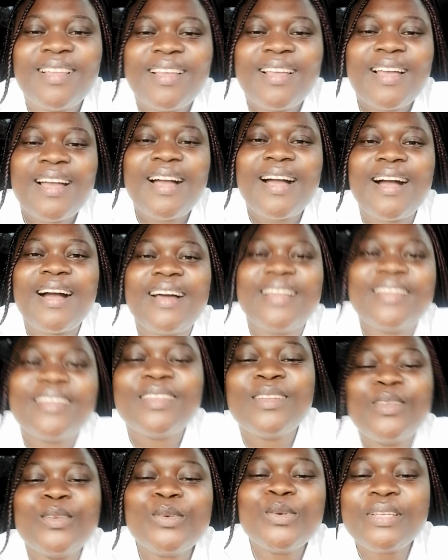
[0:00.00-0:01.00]

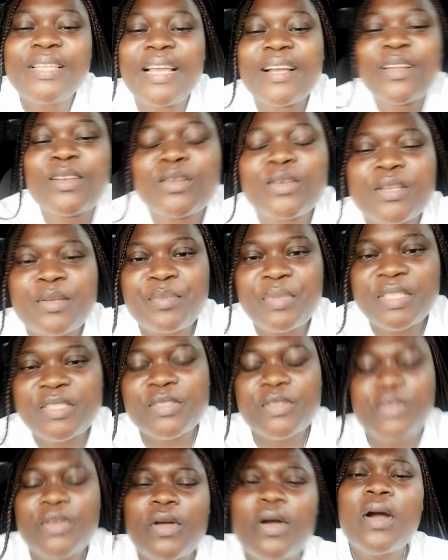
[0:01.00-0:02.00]
Hallelujah. Glory be to
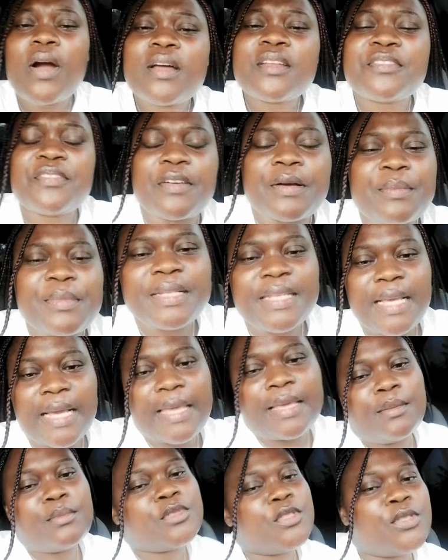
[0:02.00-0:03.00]
God. Family, I
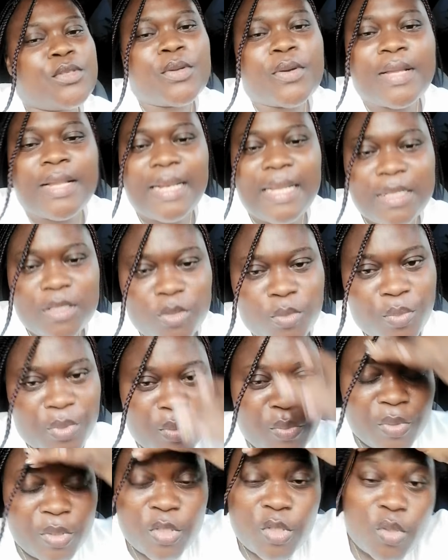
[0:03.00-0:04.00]
am so glad to be
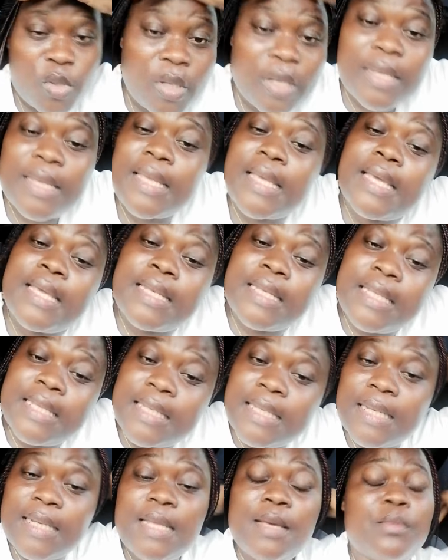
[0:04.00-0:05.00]
with you all again in
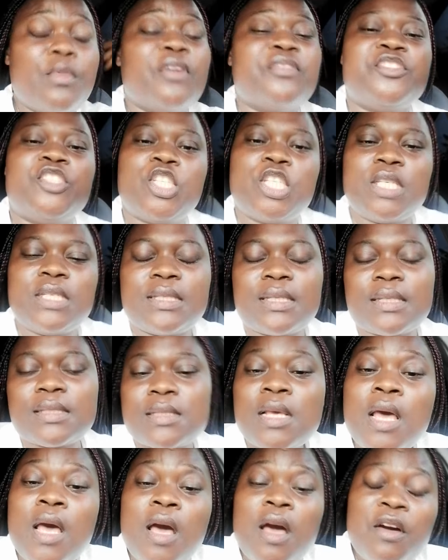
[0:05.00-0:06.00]
the name of Jesus.
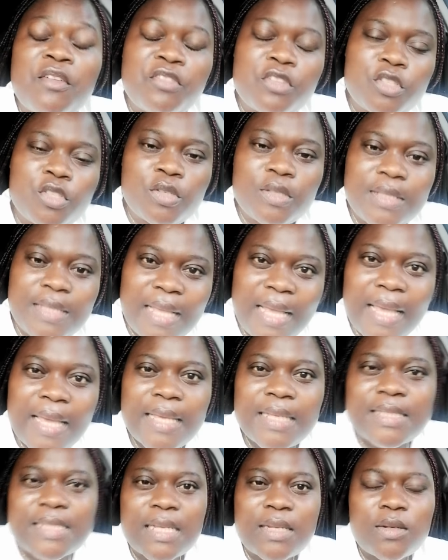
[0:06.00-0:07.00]
For today
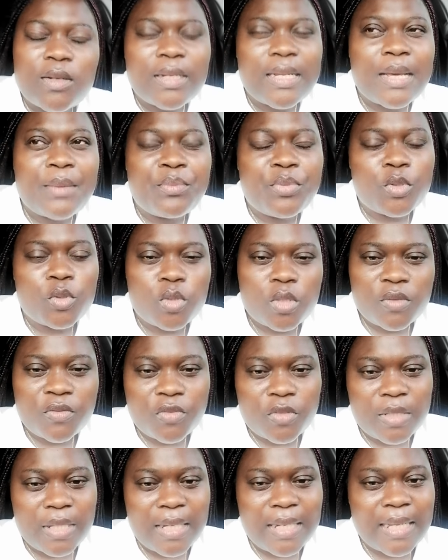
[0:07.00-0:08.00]
is another
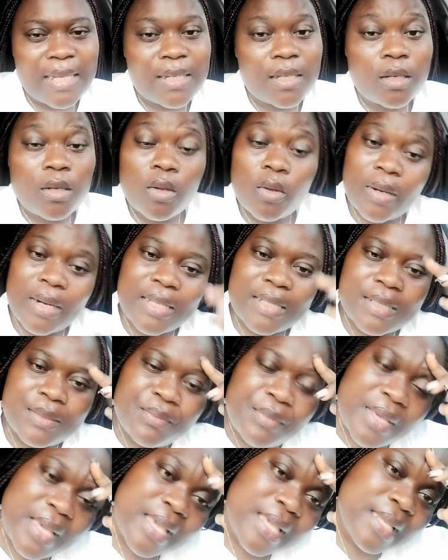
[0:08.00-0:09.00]
beautiful day that the Lord has
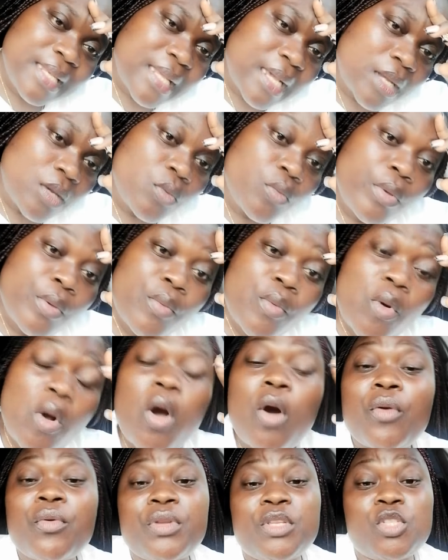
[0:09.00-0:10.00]
made, and we will
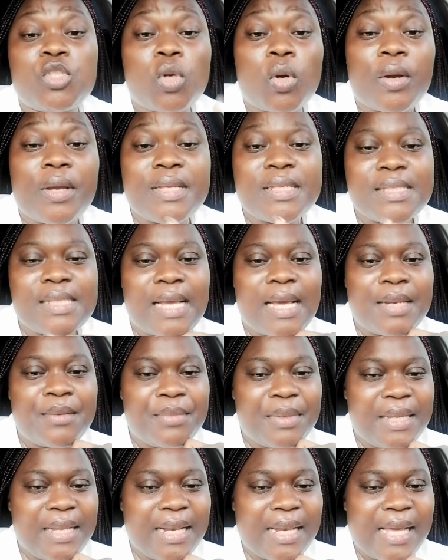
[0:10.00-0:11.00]
all rejoice and
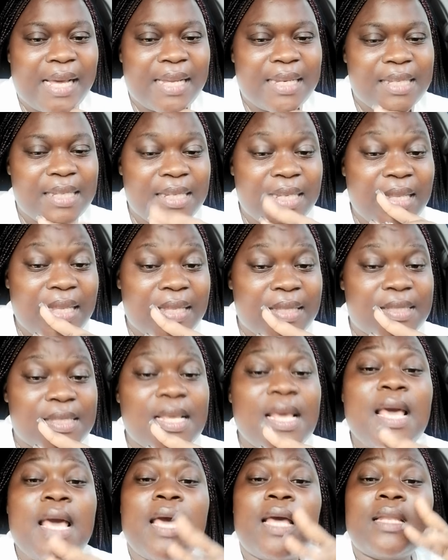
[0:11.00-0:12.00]
be glad in it.
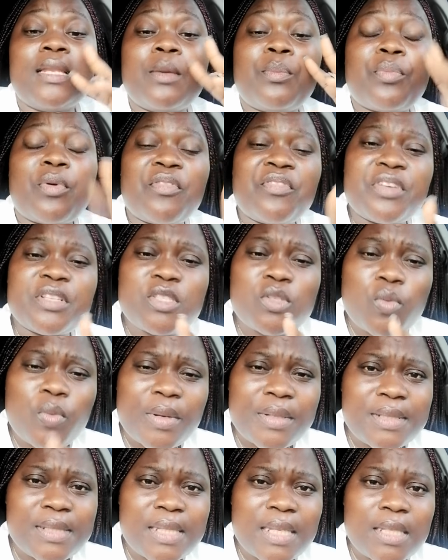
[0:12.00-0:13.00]
The prophetic
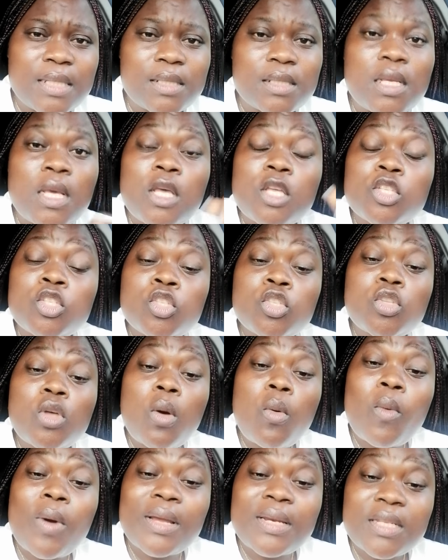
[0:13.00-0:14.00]
word says,
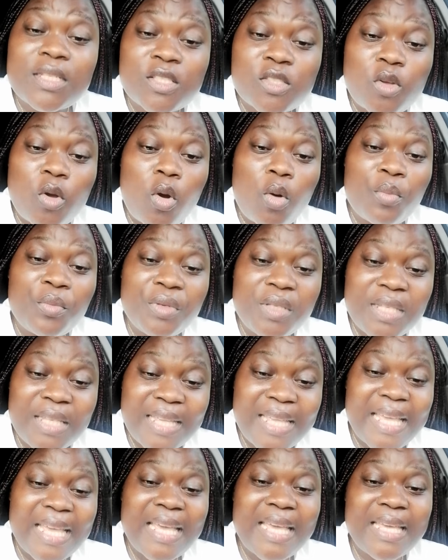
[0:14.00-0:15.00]
someone is
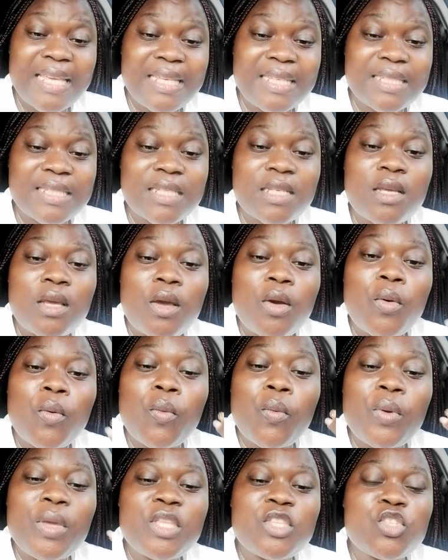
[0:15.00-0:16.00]
communicating
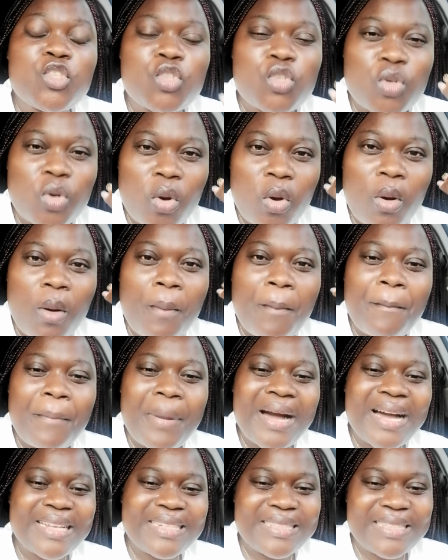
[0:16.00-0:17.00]
with your
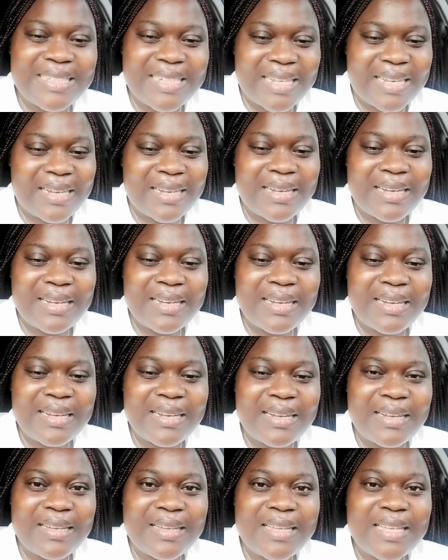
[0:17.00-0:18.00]
partner
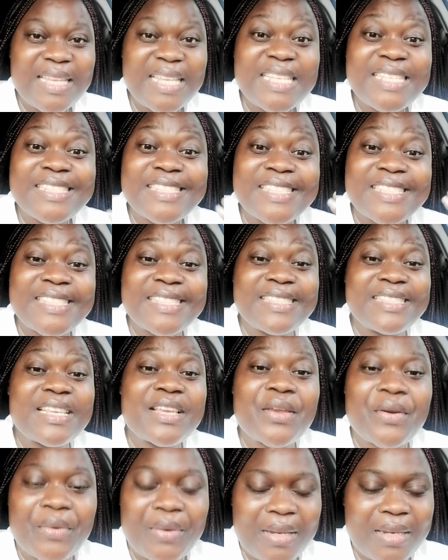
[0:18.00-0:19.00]
in
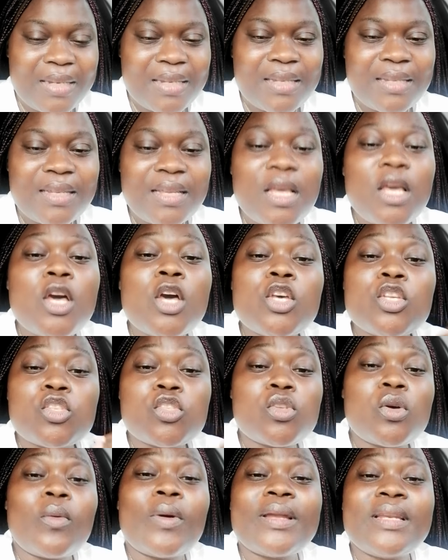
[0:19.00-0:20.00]
secret.
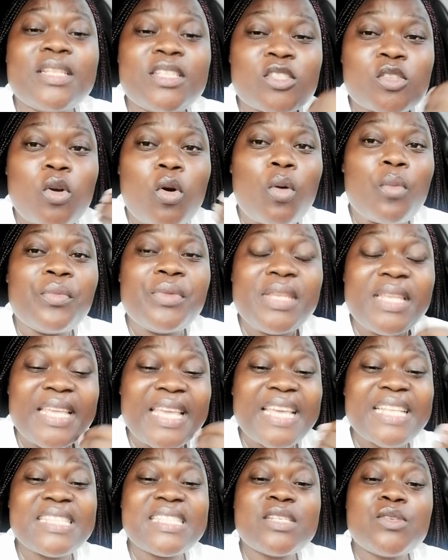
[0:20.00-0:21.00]
Someone is
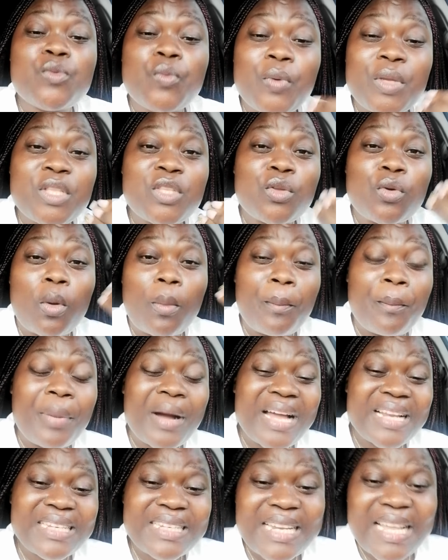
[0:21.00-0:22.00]
communicating with your
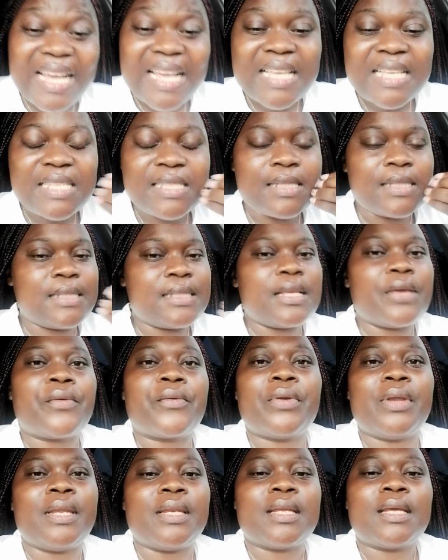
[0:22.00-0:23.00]
partner in
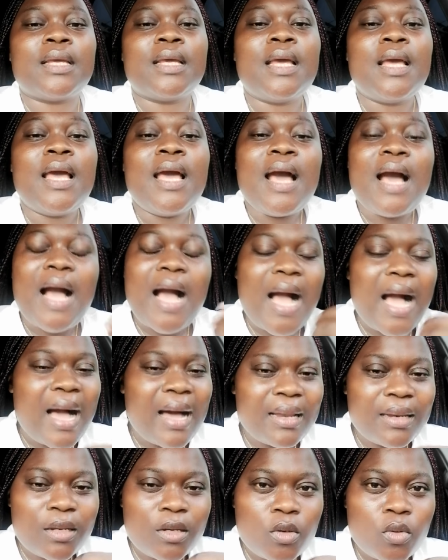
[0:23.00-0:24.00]
secret.
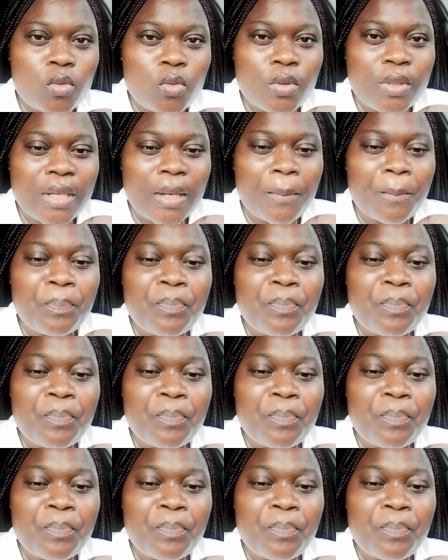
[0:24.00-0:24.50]
Hallelujah.